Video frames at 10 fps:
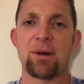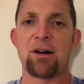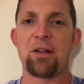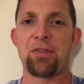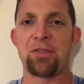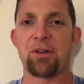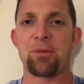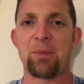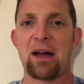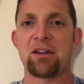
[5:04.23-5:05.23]
about a
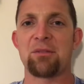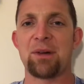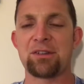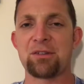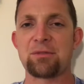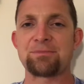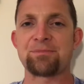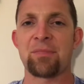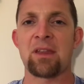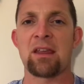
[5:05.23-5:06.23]
third pound of muscle.
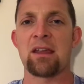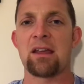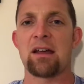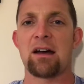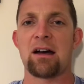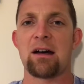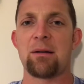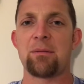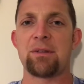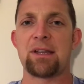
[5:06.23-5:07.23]

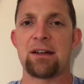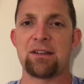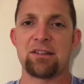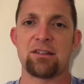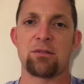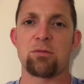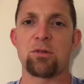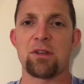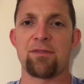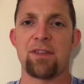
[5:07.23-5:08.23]
Now, this is a
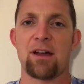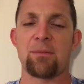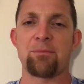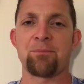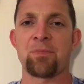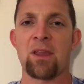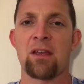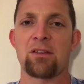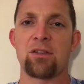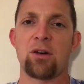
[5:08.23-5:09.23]
rule of thumb.
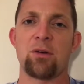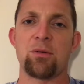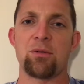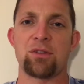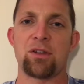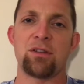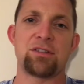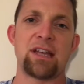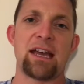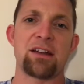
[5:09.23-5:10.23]
So you
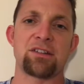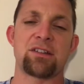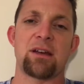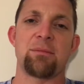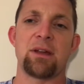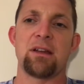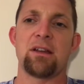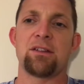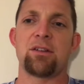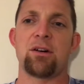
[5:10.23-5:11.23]
stagger step.
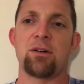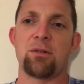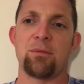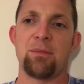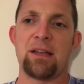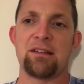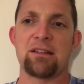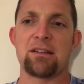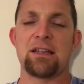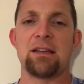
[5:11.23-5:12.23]
So
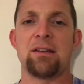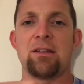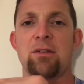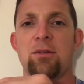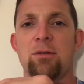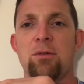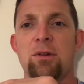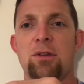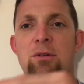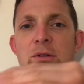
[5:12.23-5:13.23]
basically,
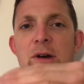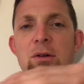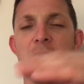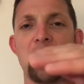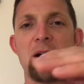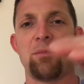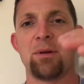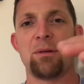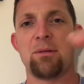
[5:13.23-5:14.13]
you go up,